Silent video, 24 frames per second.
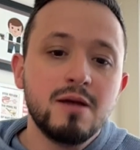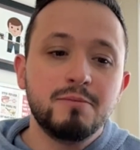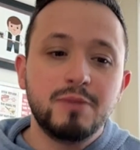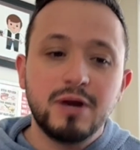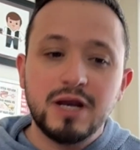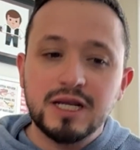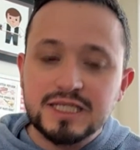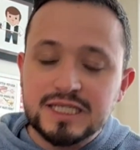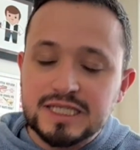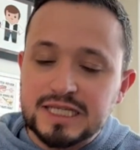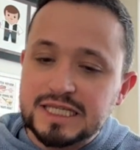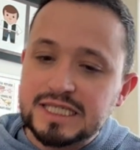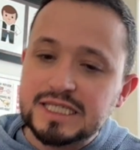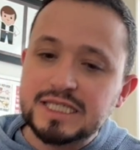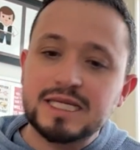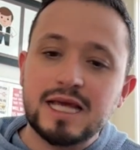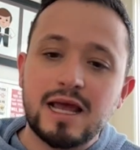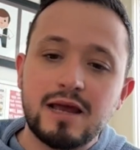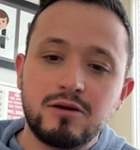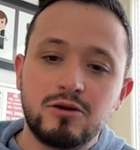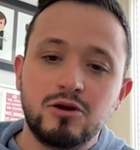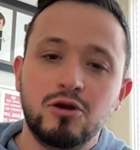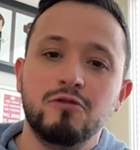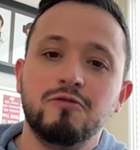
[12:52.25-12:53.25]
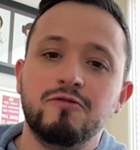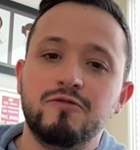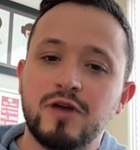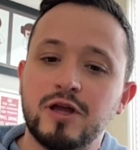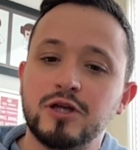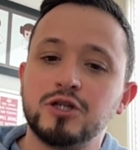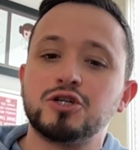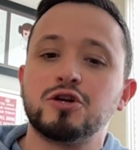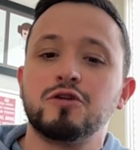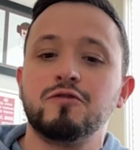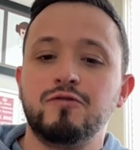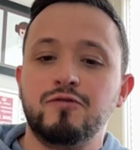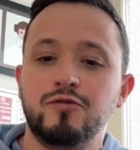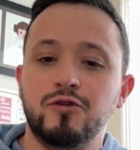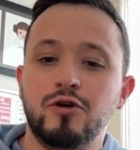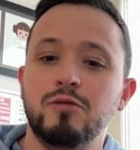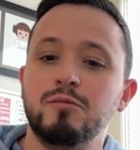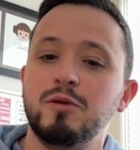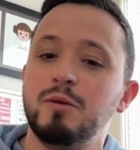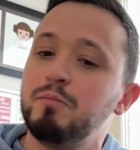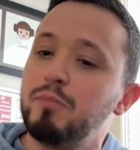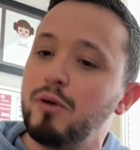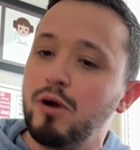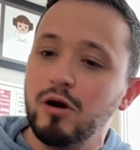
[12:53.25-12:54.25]
but it's to set your venture
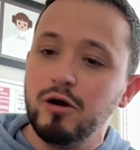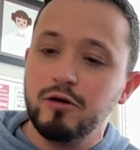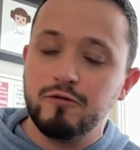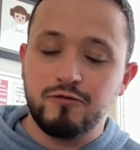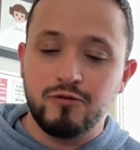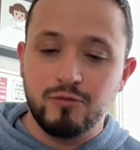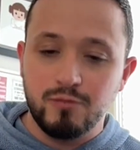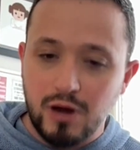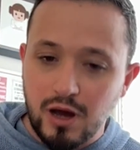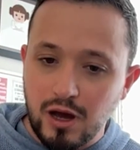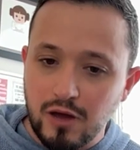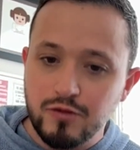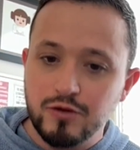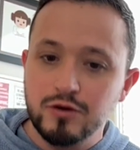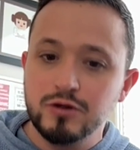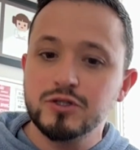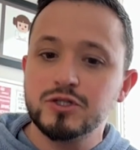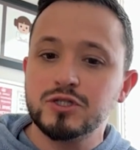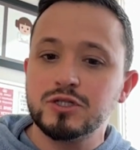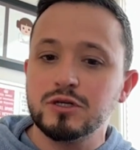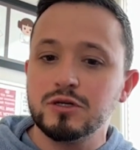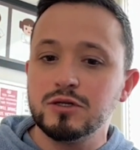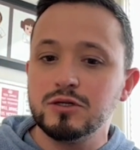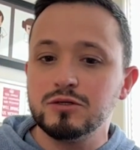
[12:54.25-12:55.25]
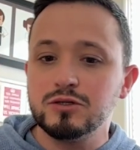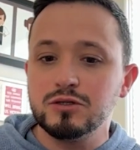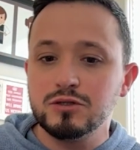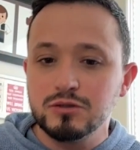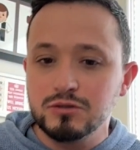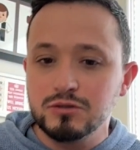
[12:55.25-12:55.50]
firm apart from others, to